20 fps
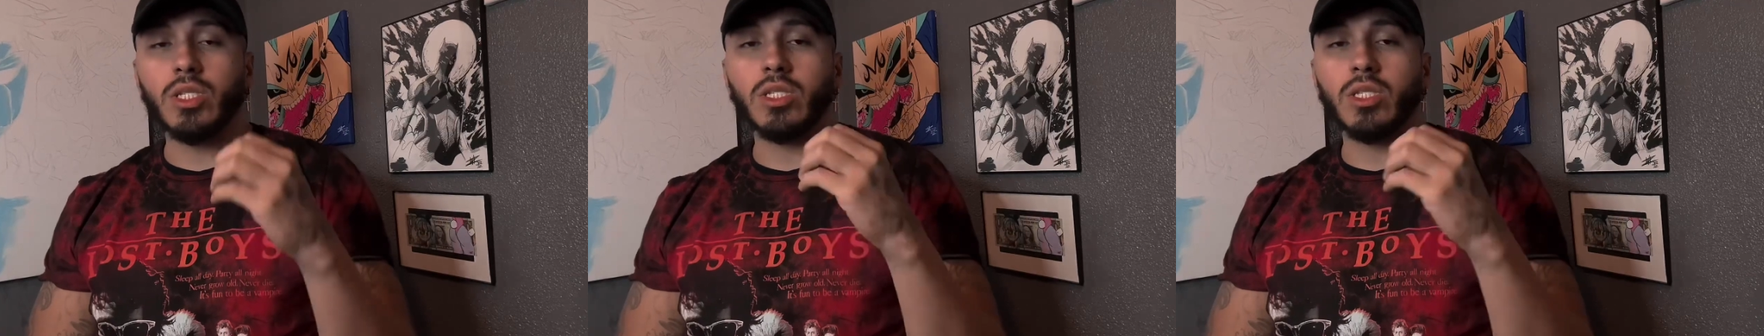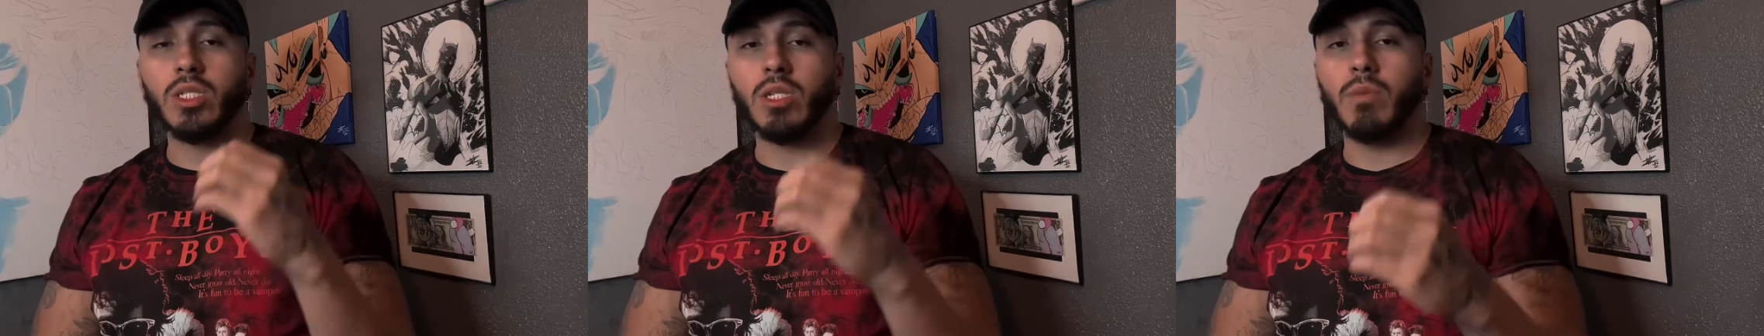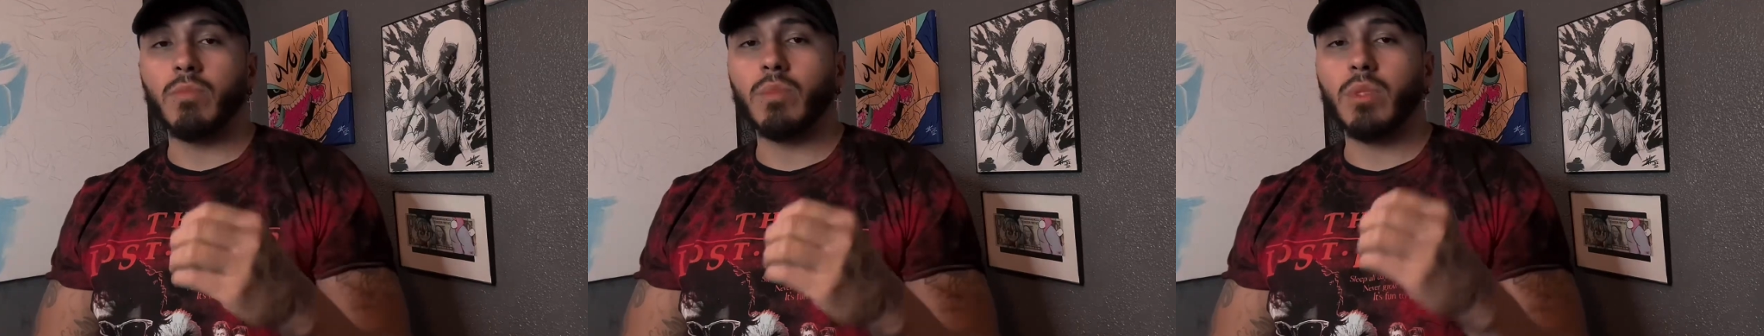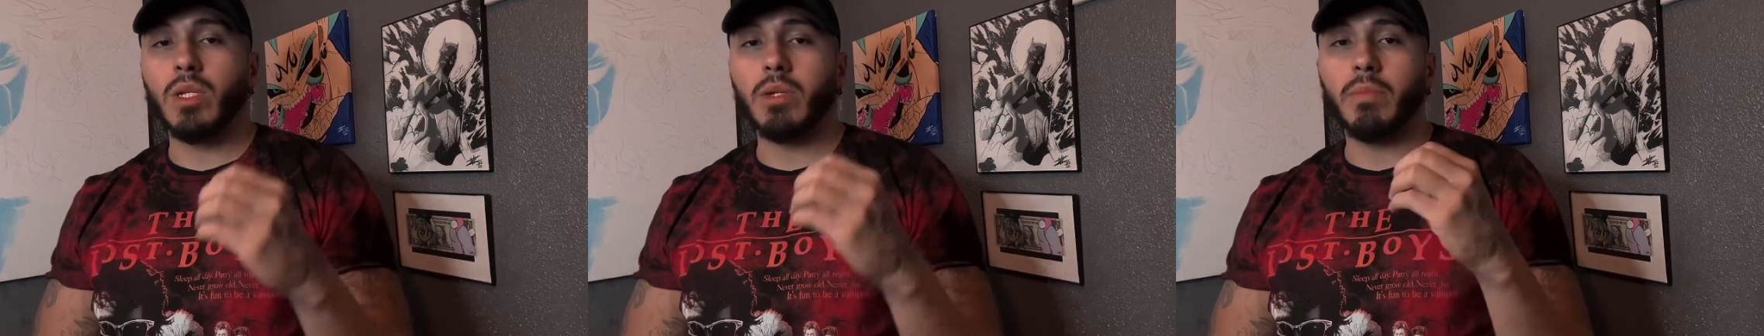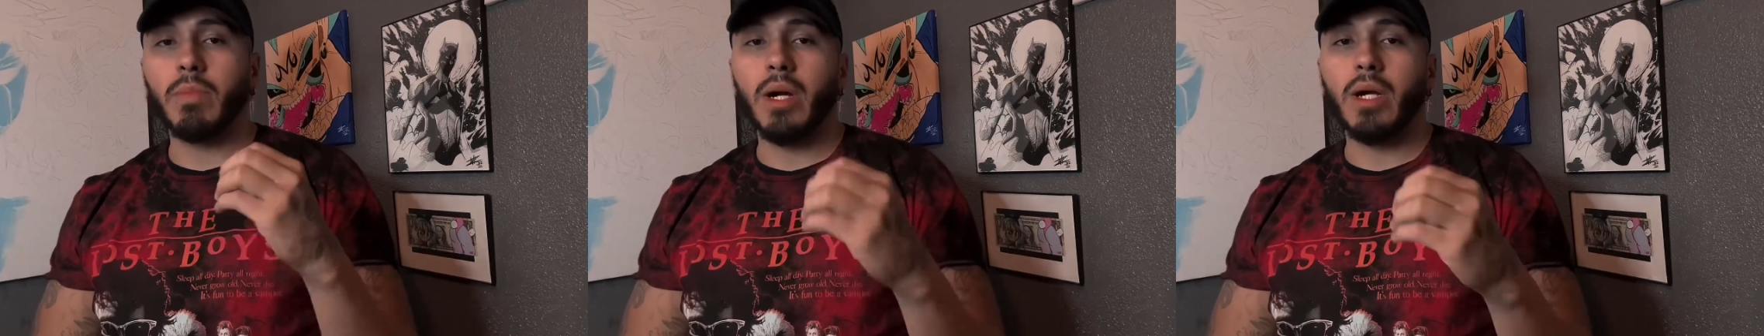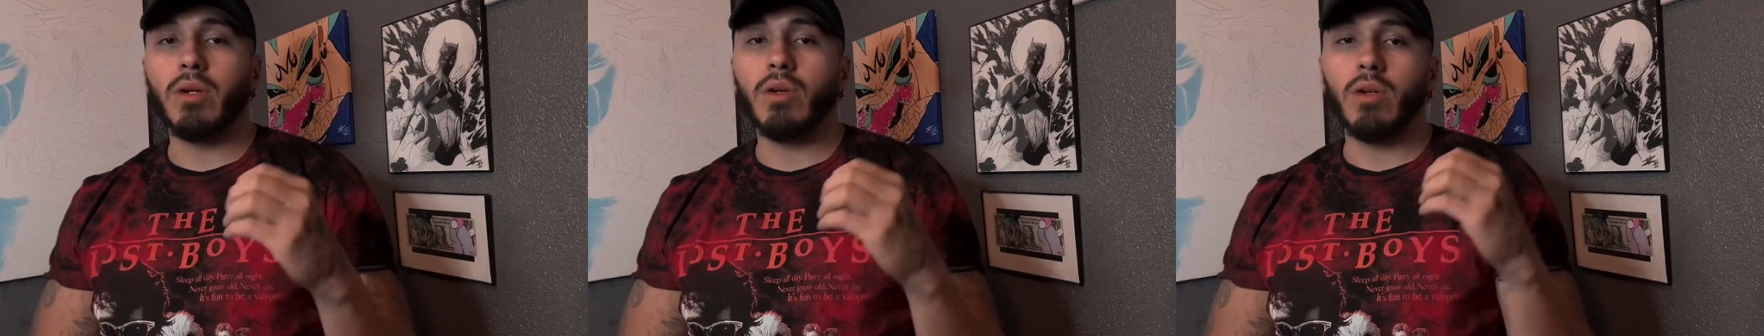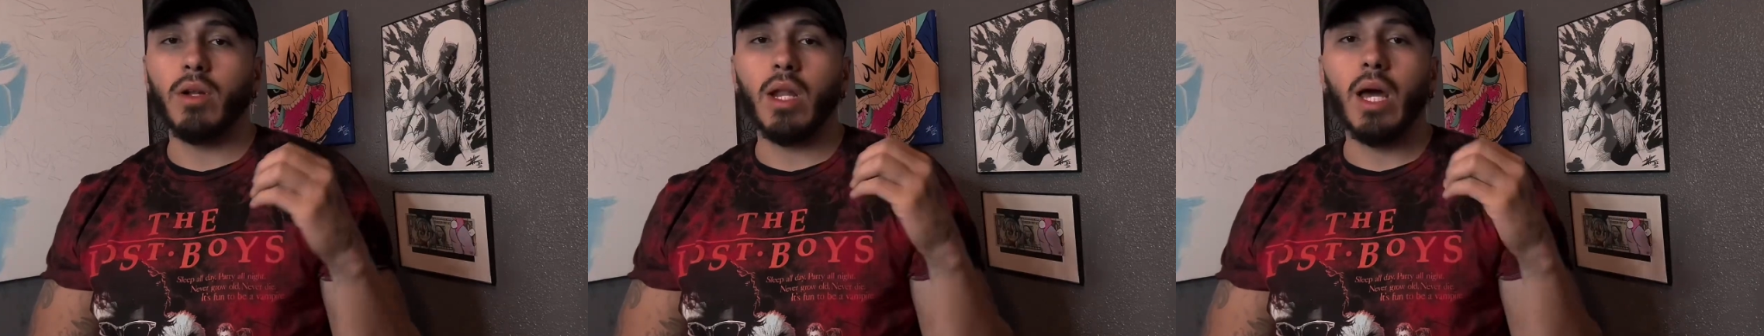something
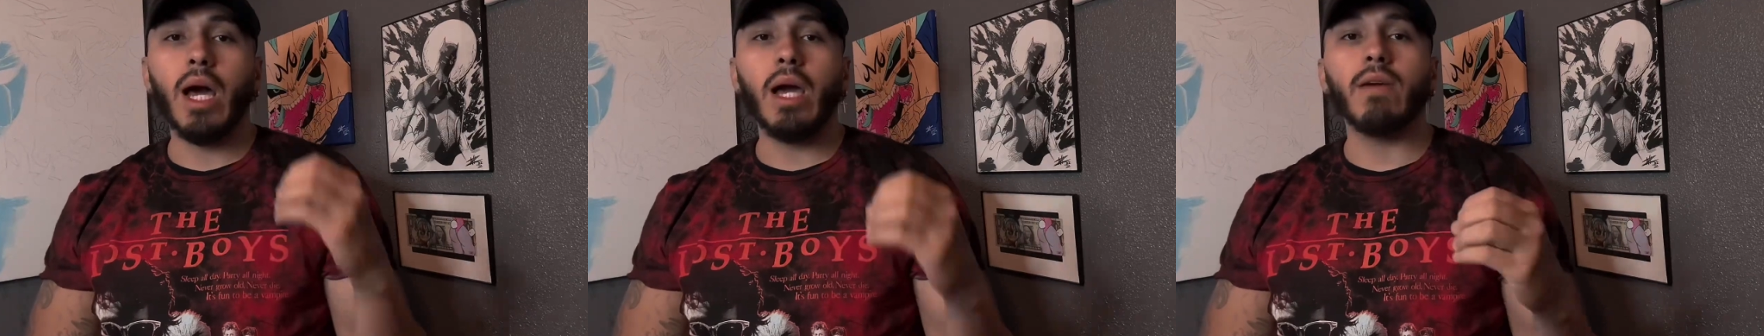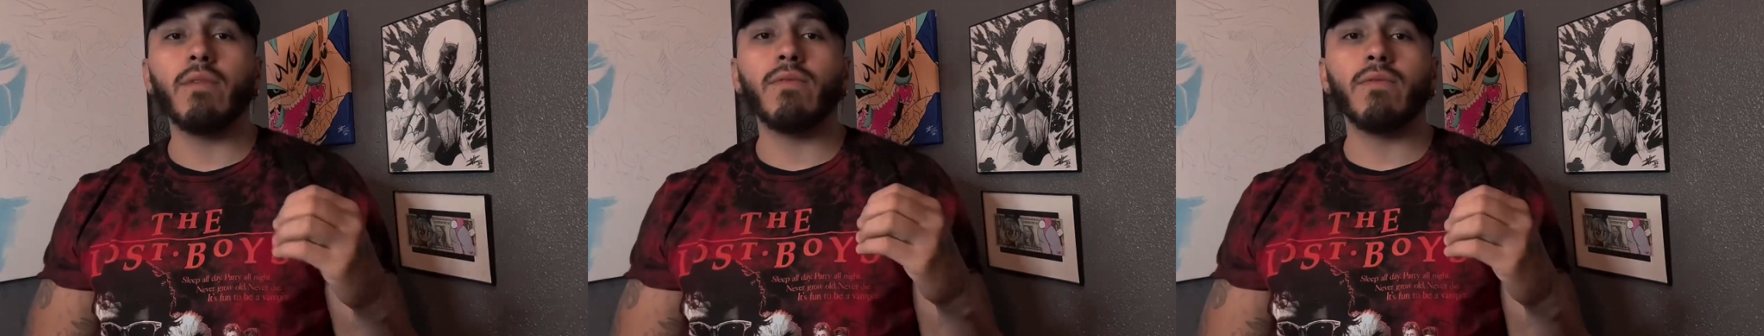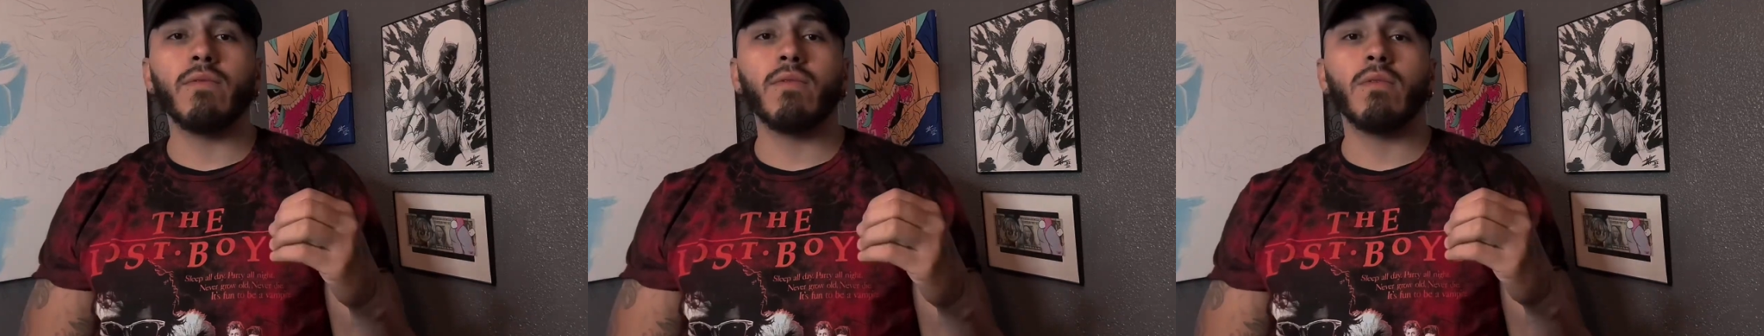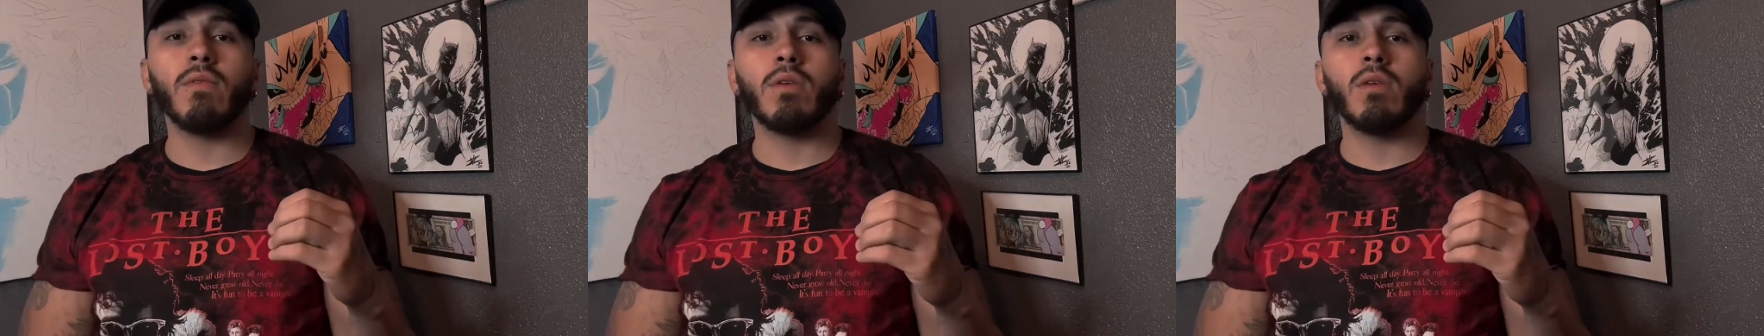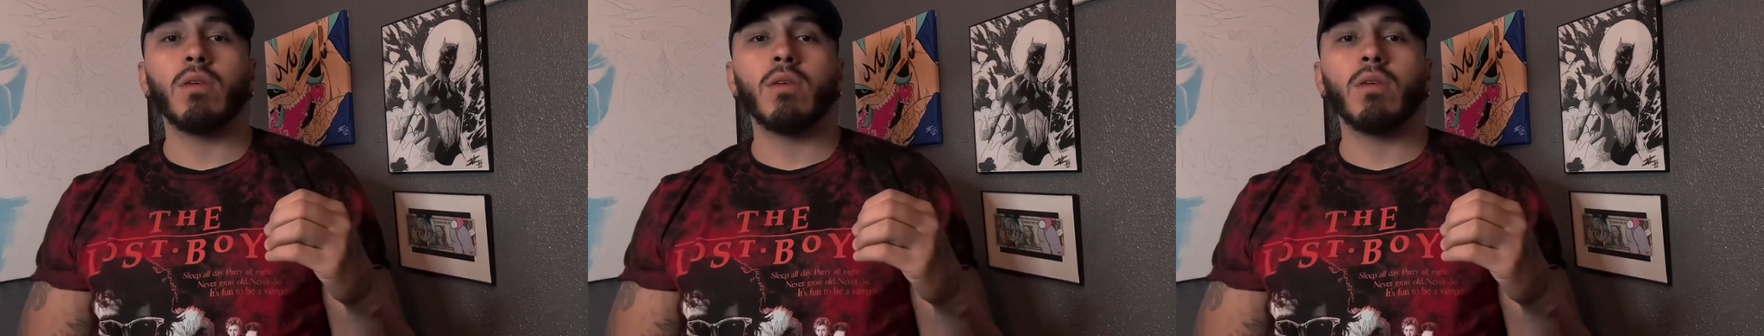about your life,